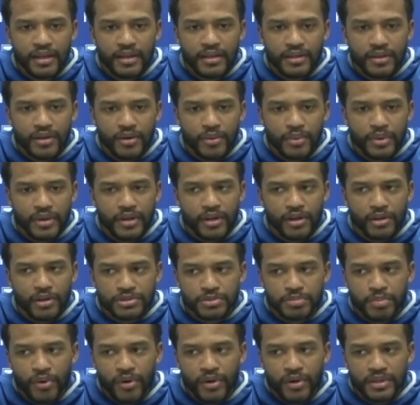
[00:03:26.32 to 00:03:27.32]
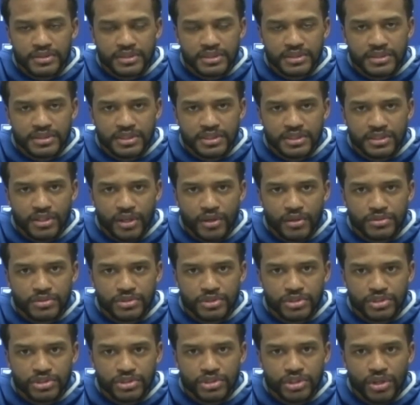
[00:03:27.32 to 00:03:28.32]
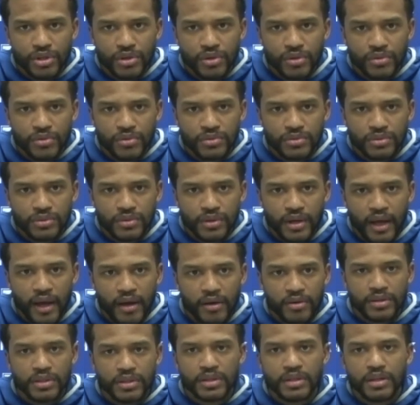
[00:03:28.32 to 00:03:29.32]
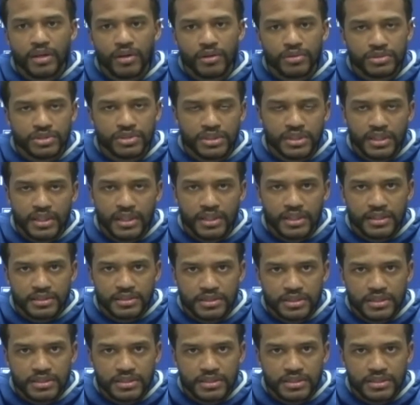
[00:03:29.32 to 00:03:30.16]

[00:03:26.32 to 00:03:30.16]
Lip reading: you know, with Coach Barnes, it just goes to show how good a coach he is.